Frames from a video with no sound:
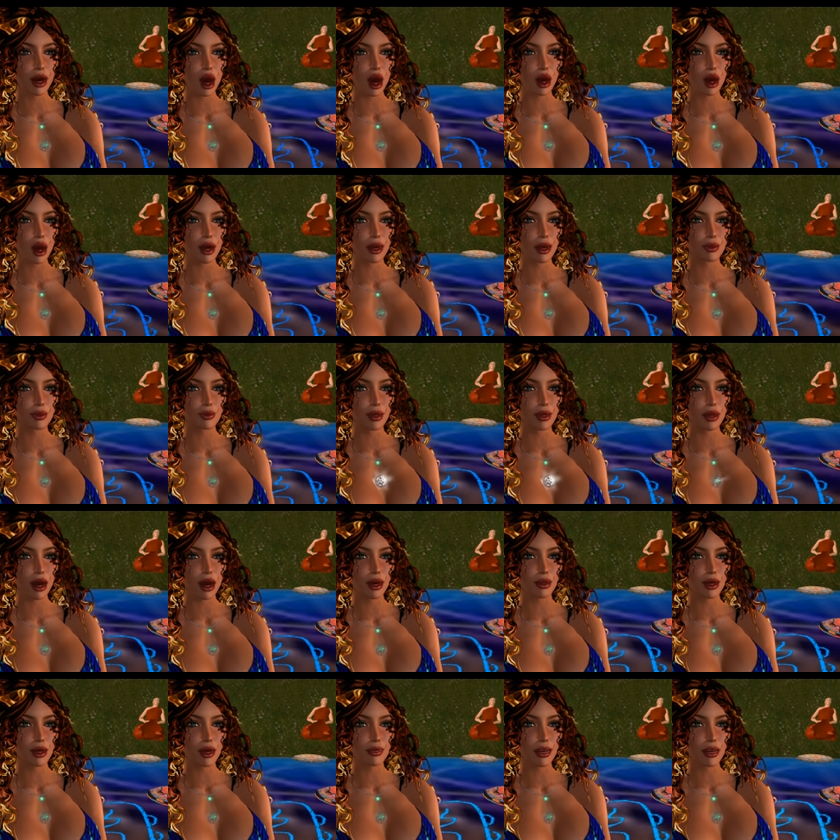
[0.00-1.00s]
hold each
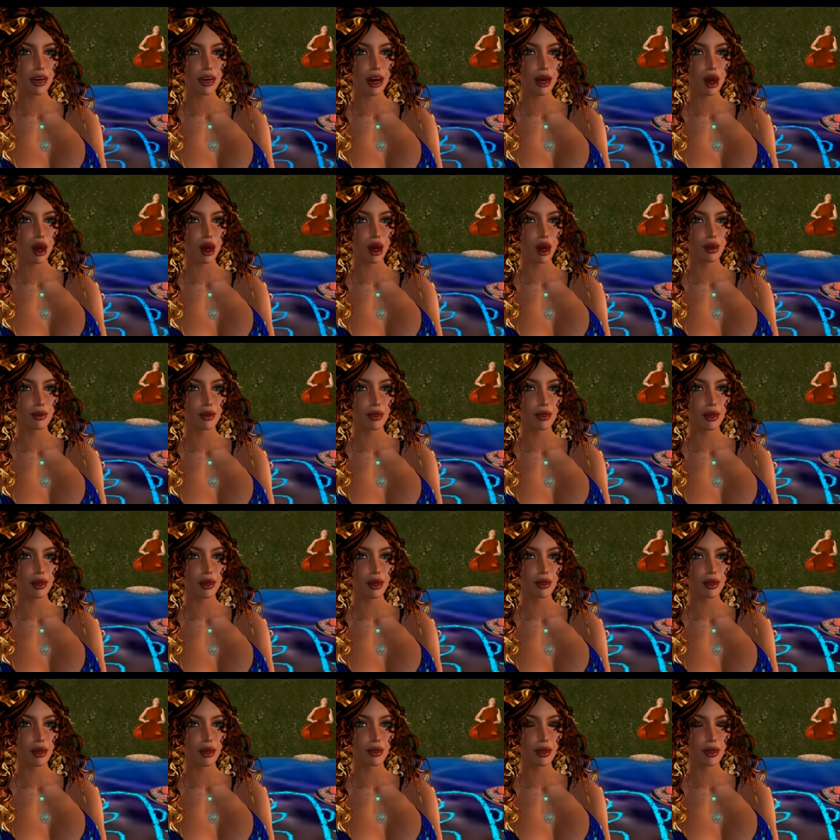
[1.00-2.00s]
person in need
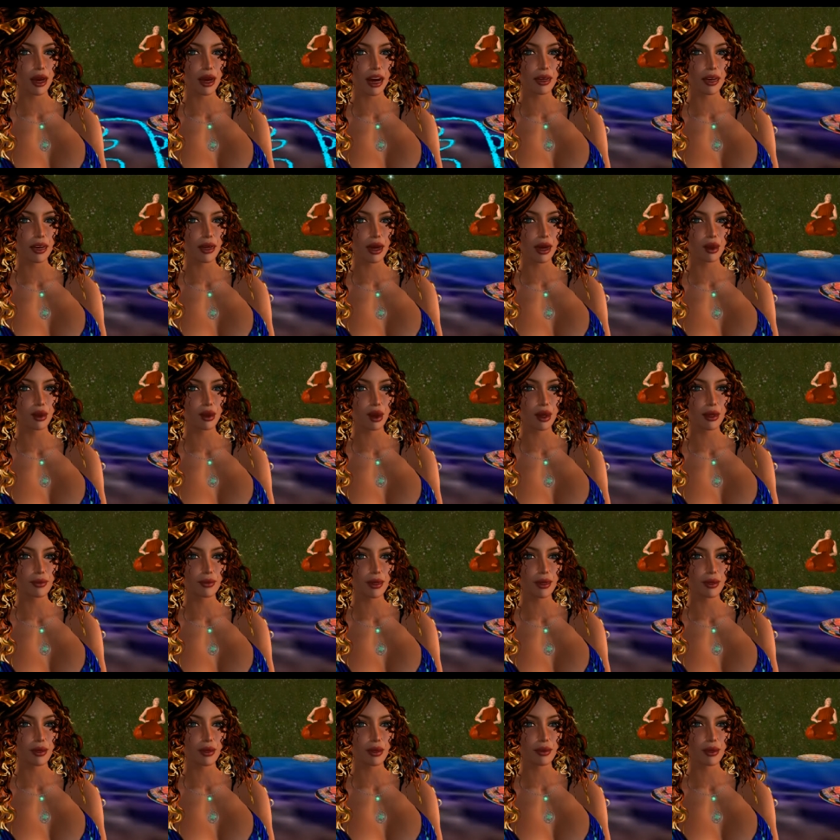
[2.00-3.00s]
in heart thought,
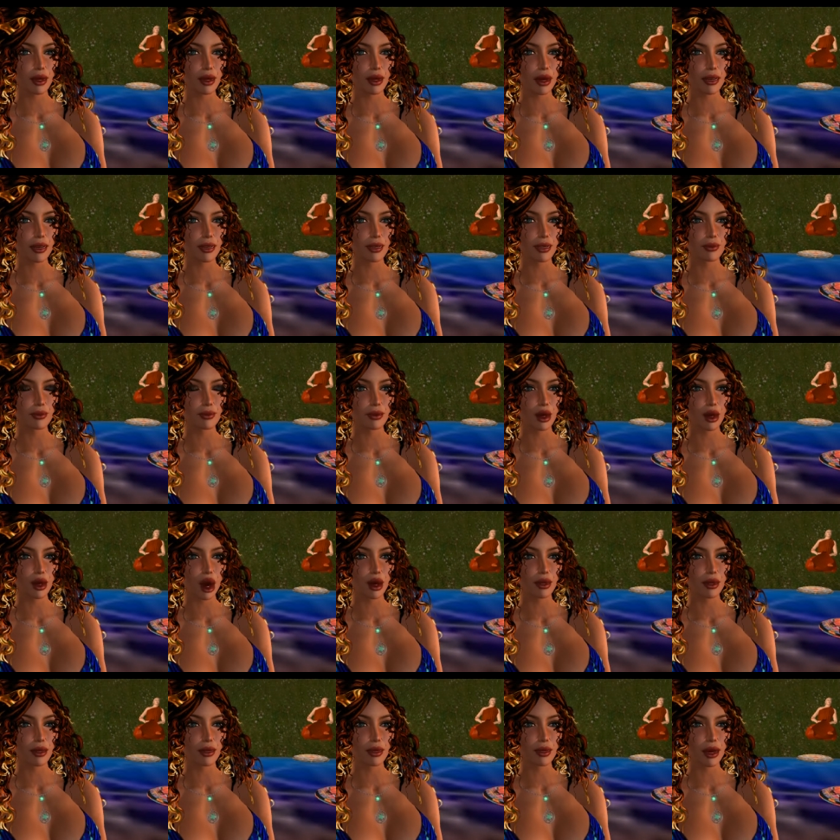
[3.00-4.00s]

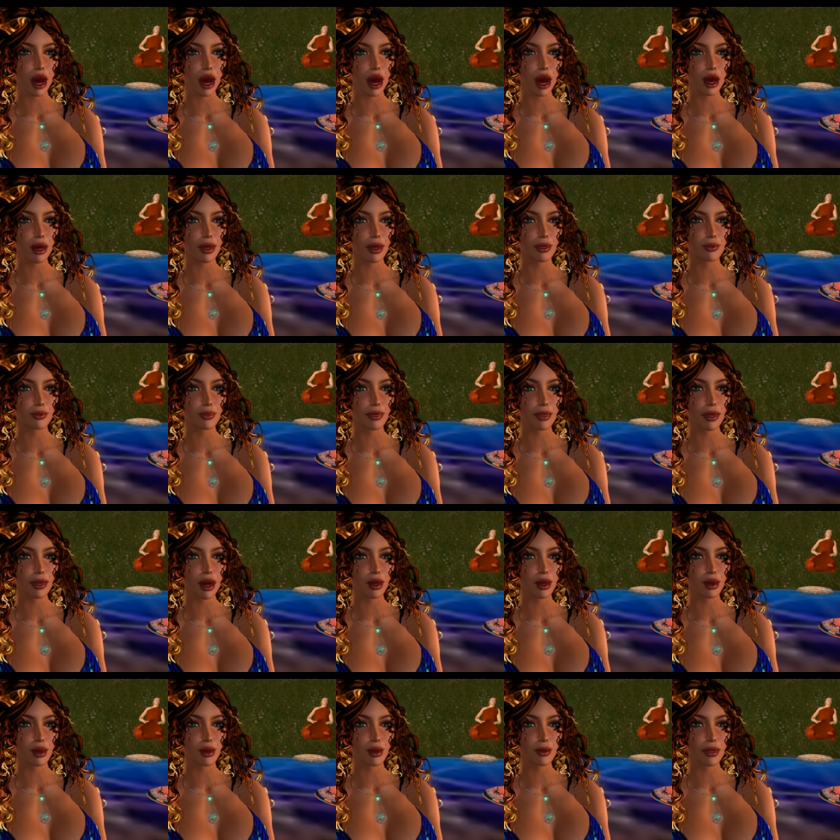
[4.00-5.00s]
still seeing
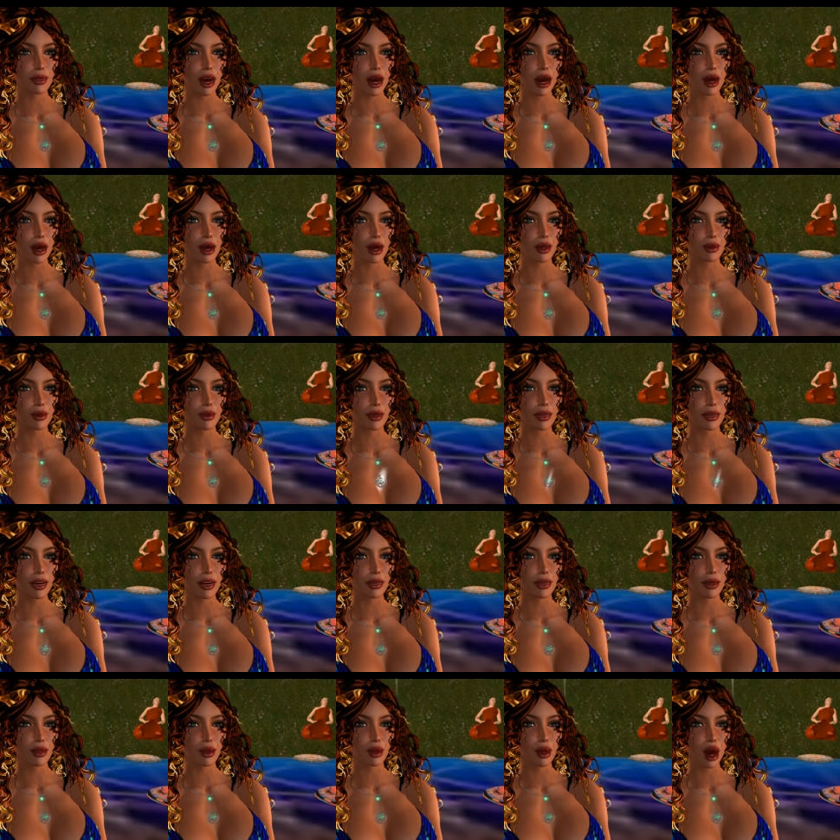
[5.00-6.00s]
each in the
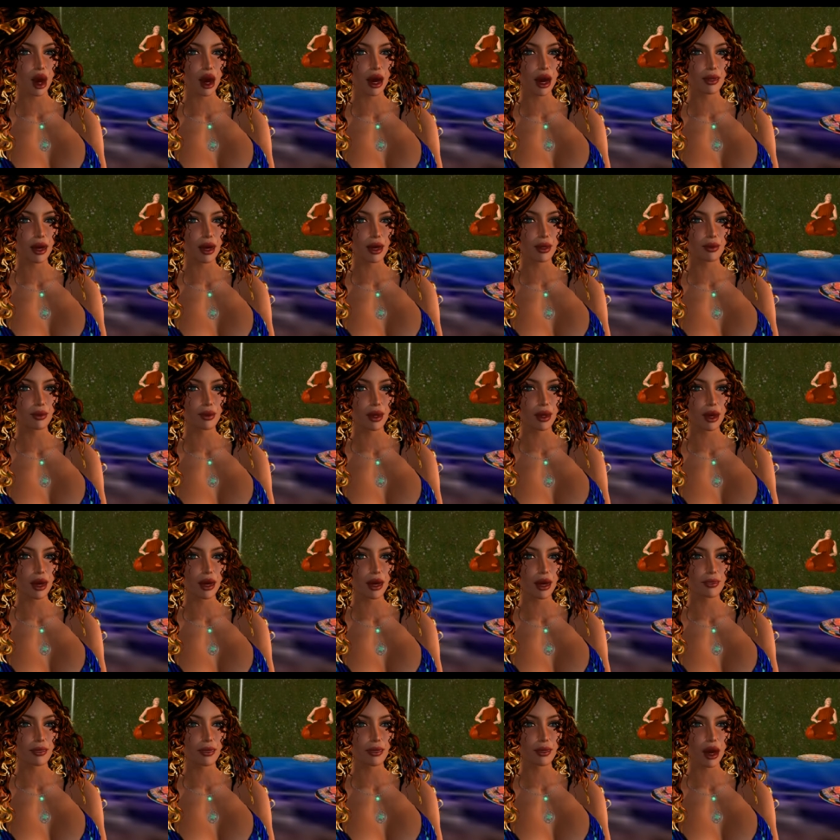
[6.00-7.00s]
highest possible state
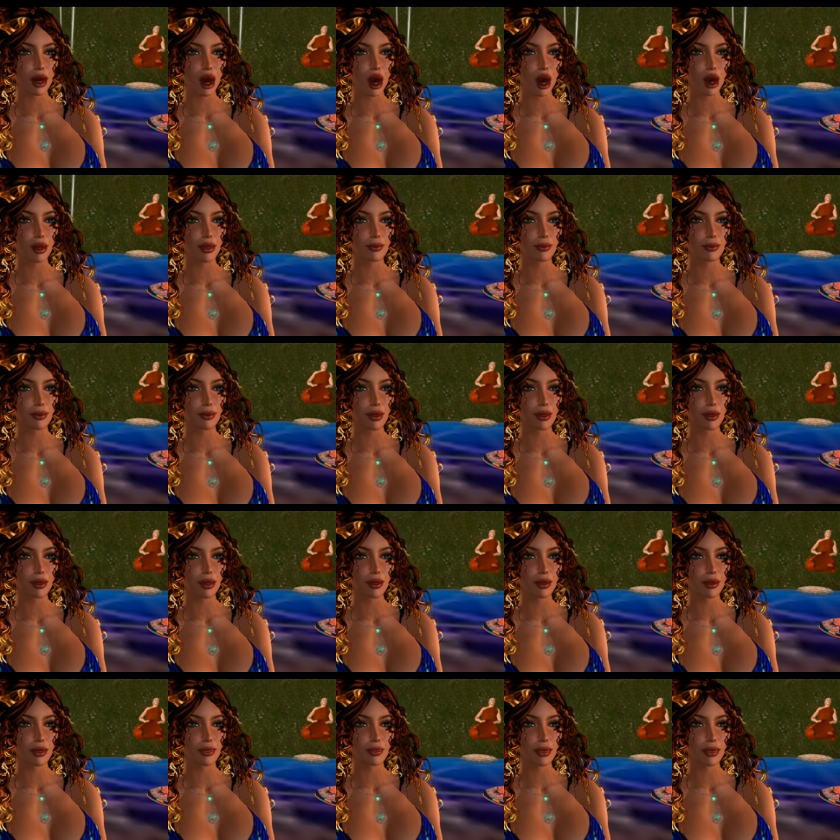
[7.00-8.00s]
of good,
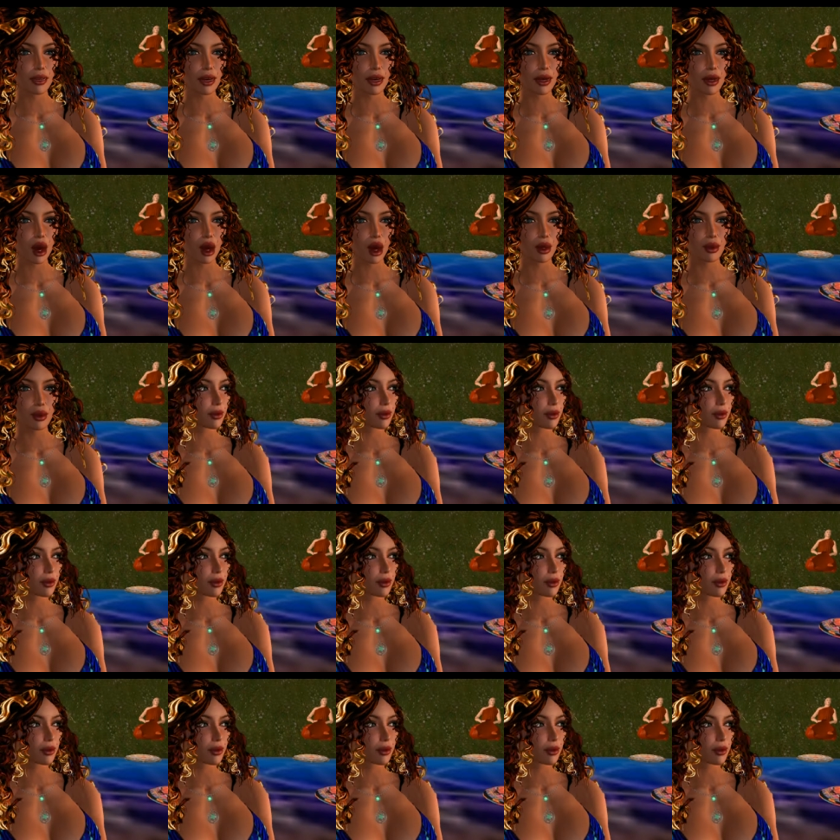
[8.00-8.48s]
for